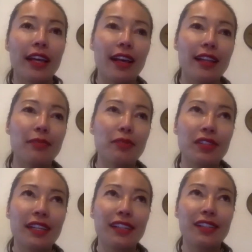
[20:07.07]
as it
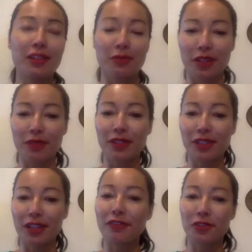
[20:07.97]
pertains to working with
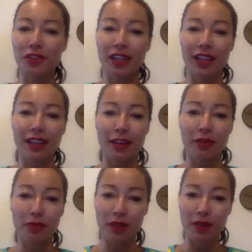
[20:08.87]
Softjourn, that
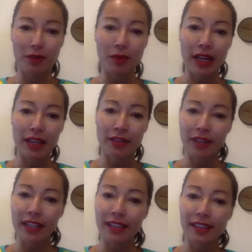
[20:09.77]
would be my
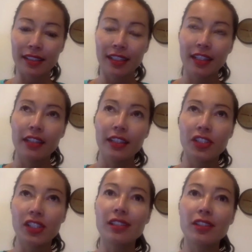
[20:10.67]
advice. And
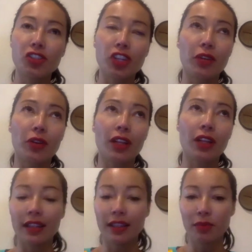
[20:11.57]
just in general,
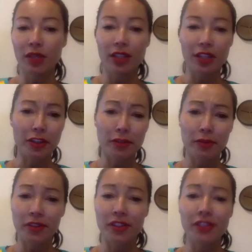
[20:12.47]
I think being an
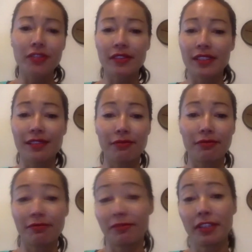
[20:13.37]
entrepreneur is
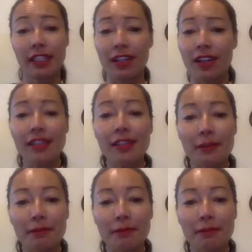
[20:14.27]
freaking awesome.